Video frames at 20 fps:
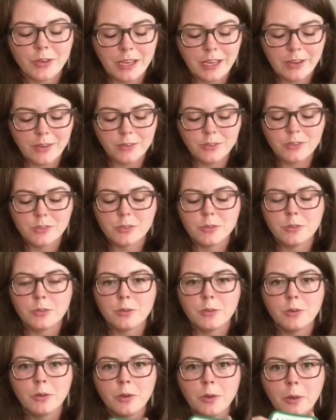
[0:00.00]
how
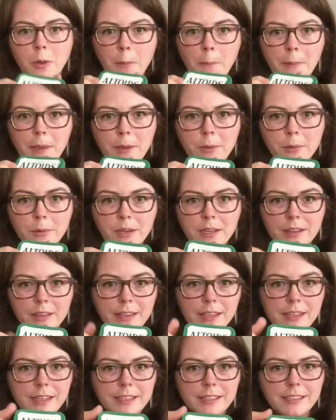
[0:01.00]
to make one of
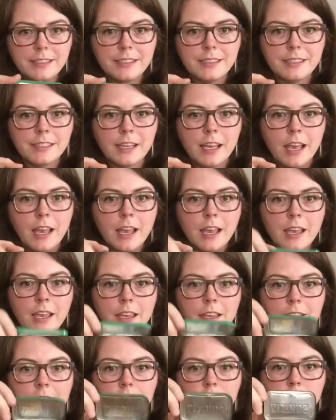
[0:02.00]
these
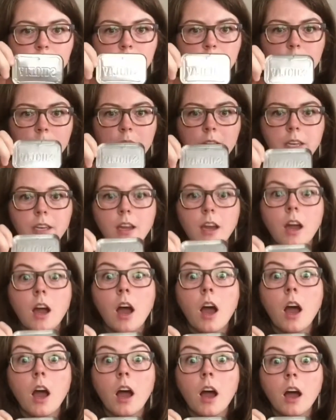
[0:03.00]
into a
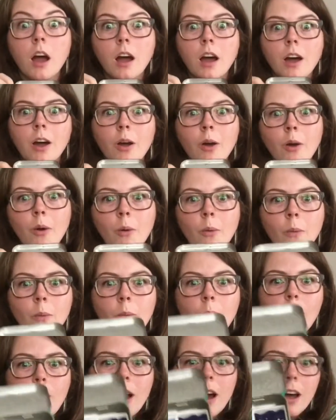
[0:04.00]

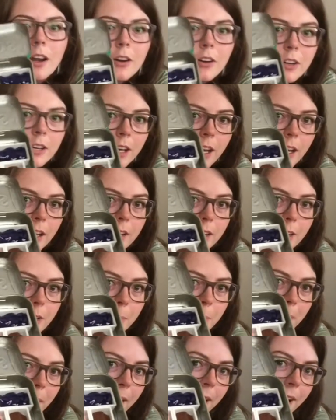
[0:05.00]
watercolor
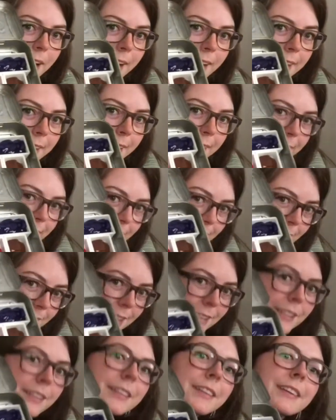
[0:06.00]

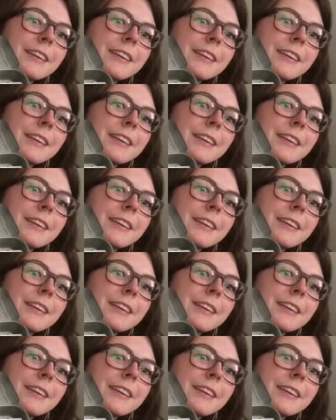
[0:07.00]
palette